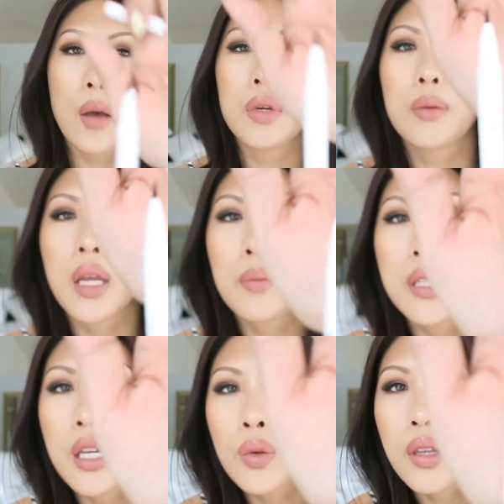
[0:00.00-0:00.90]
I mean, I'm not
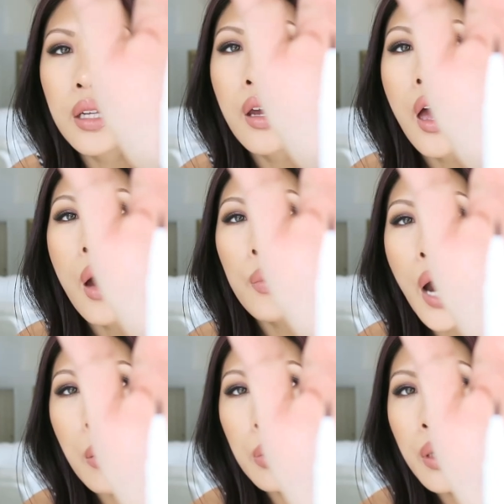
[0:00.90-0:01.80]
obsessed with it.
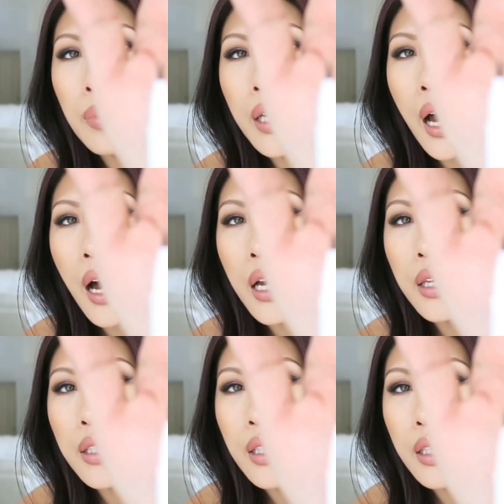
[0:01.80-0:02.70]
Probably
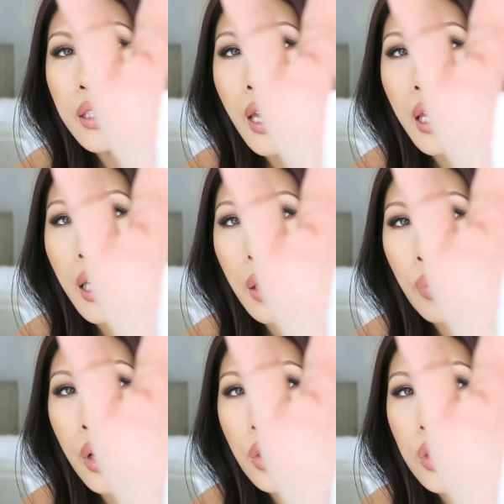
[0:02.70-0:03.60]
because it's not a
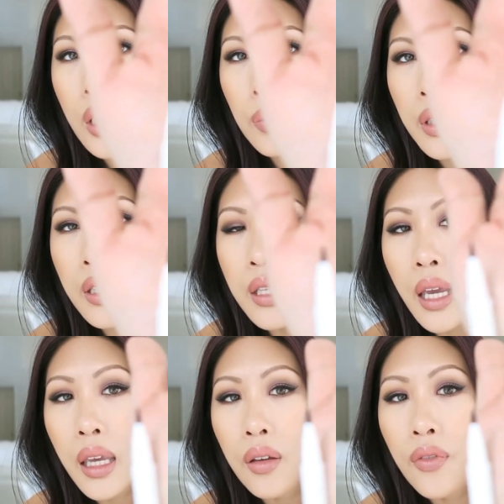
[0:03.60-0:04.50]
brush tip. It is
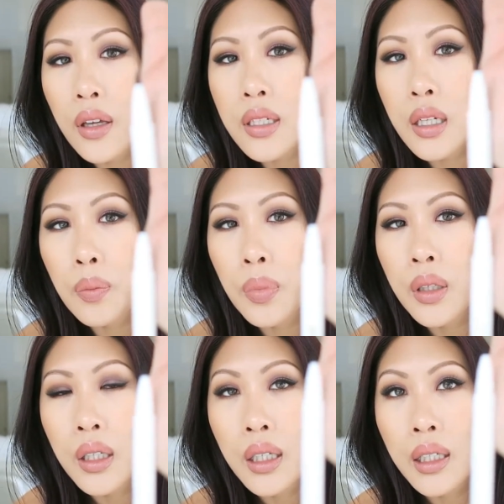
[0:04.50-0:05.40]
a felt tip
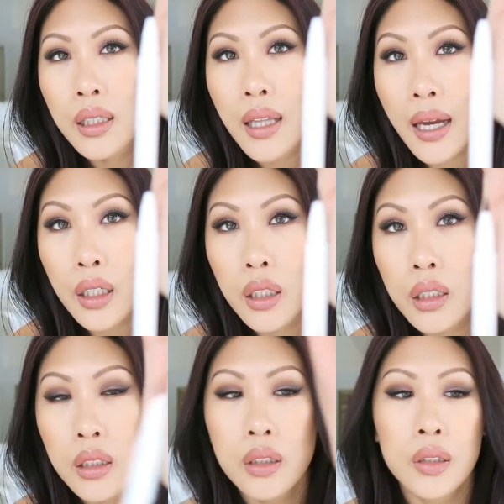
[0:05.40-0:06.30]

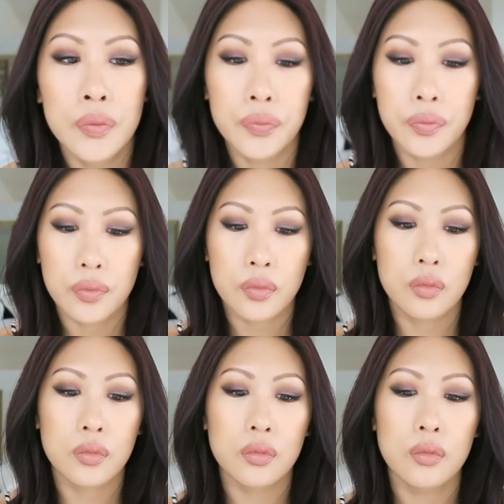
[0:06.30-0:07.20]
liner.
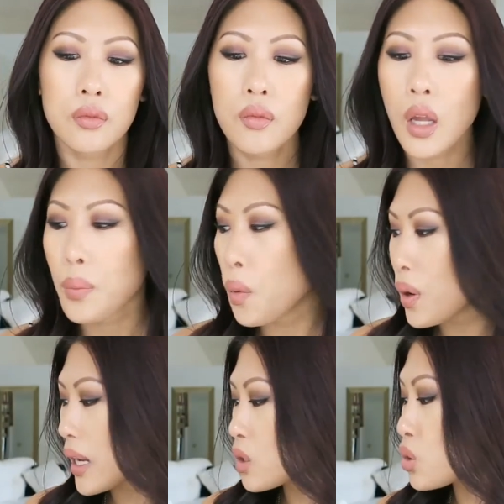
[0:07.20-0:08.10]
But
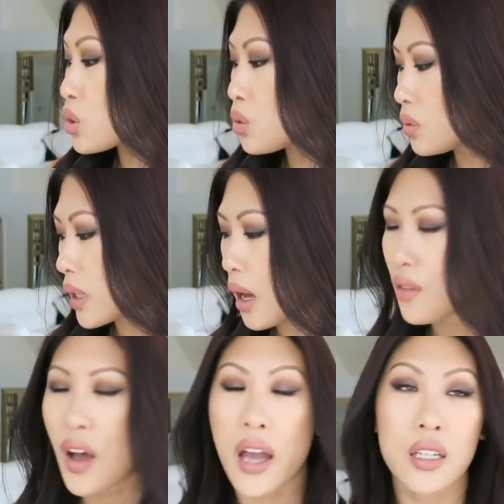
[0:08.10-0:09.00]
what I do
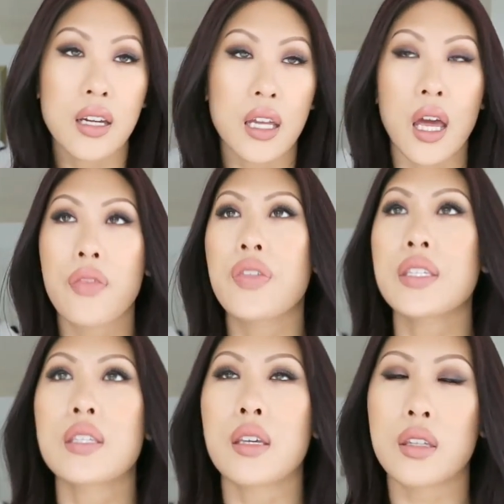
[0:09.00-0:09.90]
love, I did not,
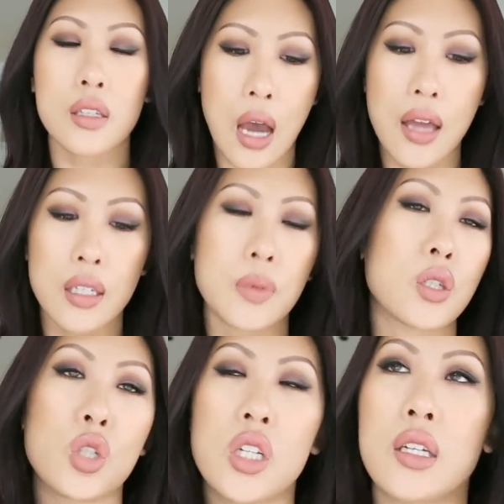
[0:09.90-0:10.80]
this is like, this concept
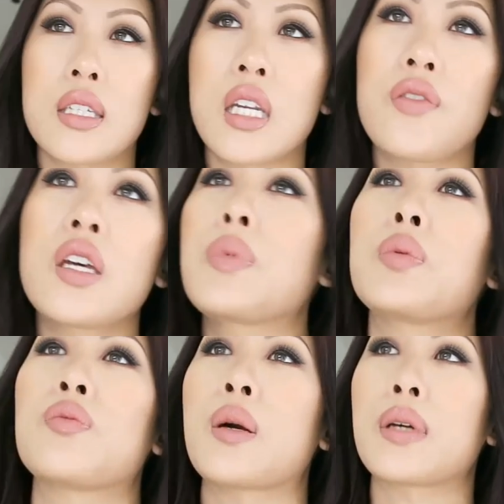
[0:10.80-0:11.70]
is genius. And I feel like
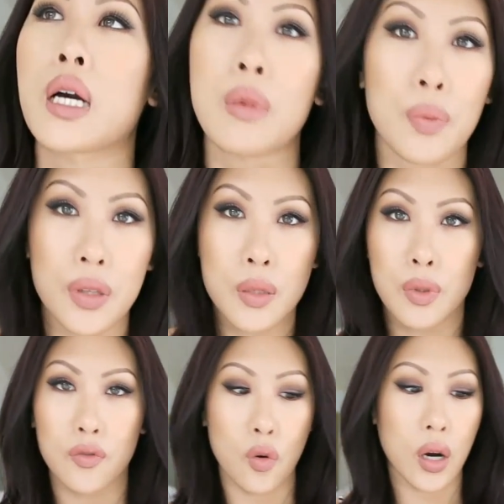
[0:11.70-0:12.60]
people have probably come up with this
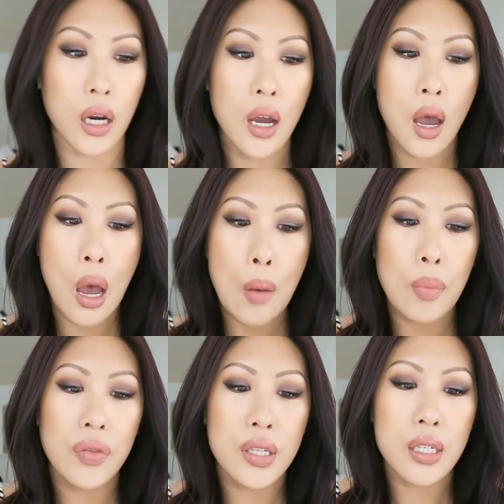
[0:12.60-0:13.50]
before.
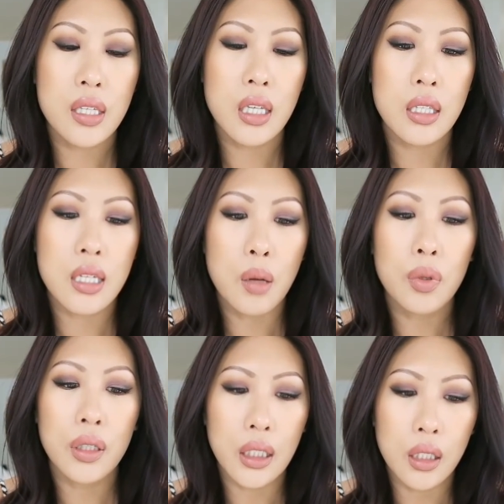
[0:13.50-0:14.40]
But this is the
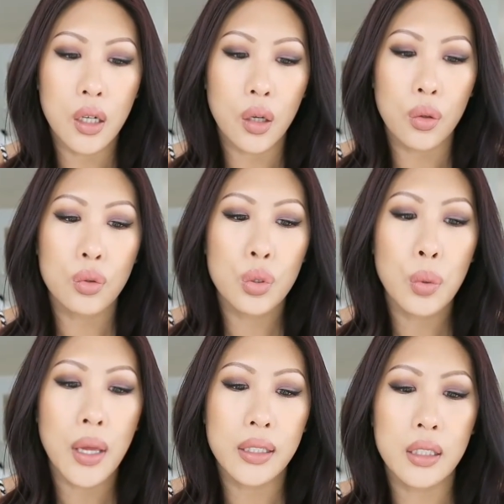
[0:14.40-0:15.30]
Double Ego
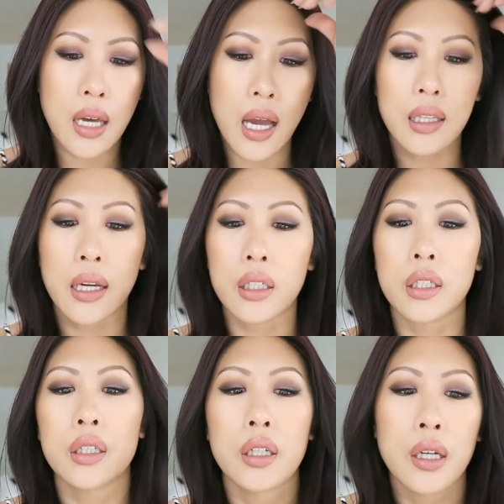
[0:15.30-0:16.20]
Dual Ended
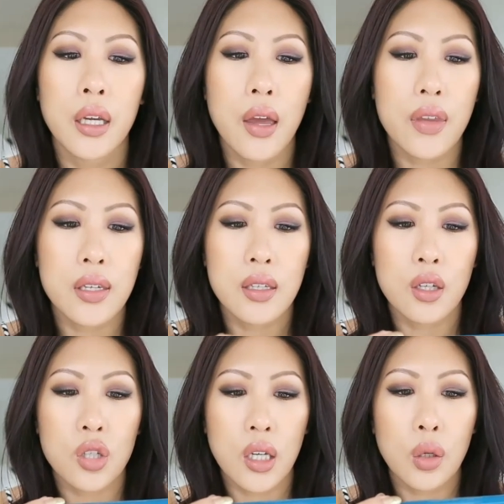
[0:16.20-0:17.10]
Eyeliner. And this is in
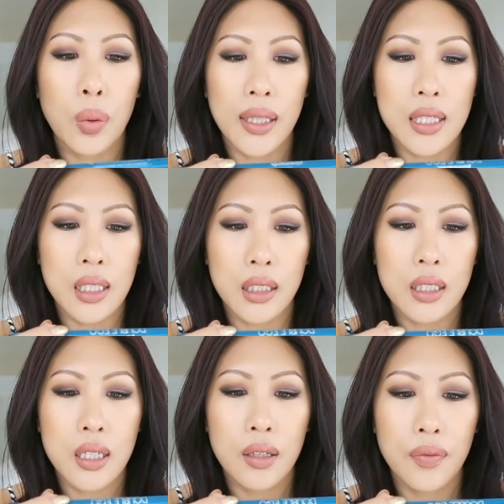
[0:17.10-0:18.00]
the shade
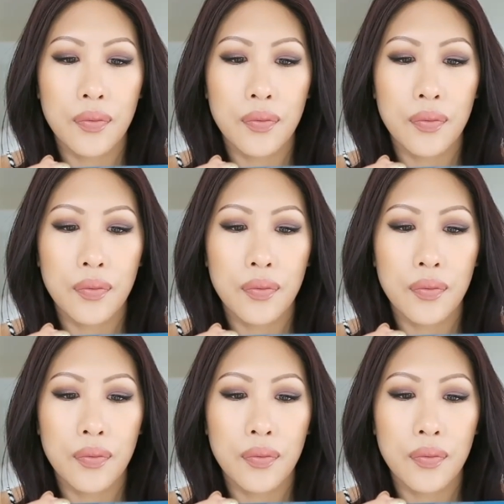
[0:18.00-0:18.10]
Queensland.